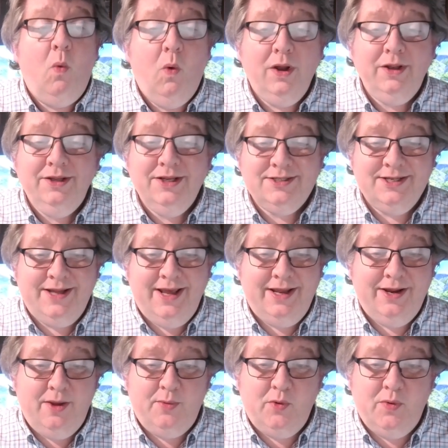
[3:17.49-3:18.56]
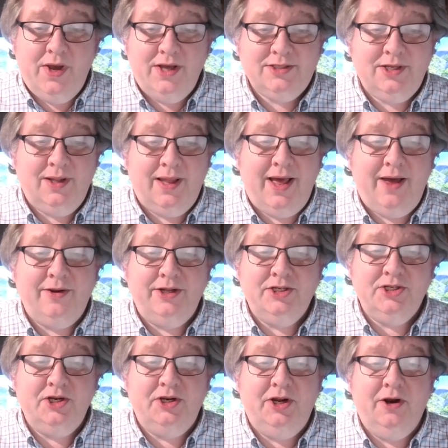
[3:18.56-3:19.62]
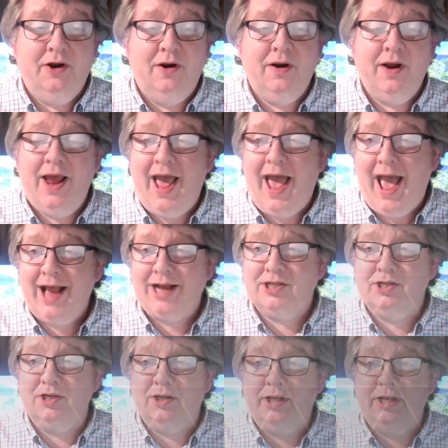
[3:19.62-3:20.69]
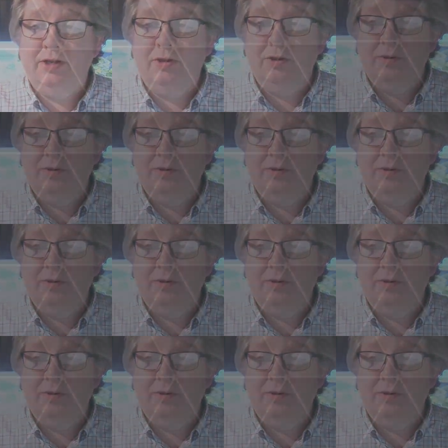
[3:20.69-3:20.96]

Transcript: What does an AWS cloud engineer actually